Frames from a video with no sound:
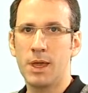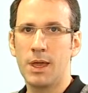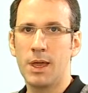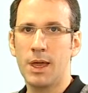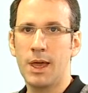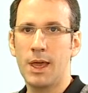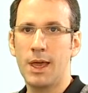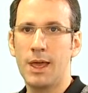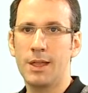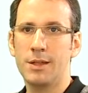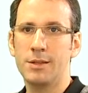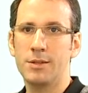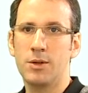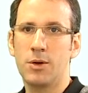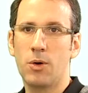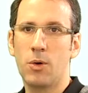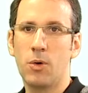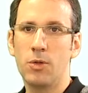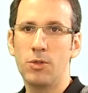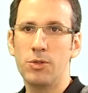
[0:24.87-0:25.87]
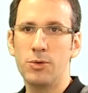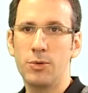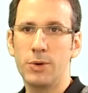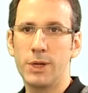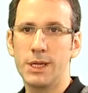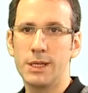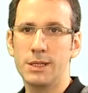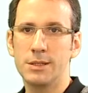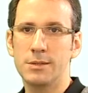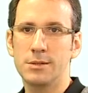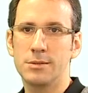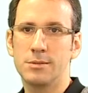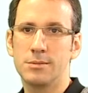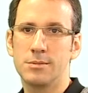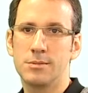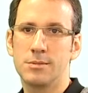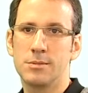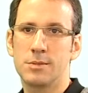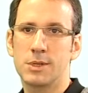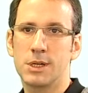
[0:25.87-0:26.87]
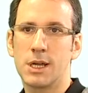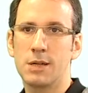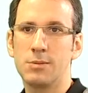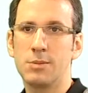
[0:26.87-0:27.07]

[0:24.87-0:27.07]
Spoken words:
and all the reads can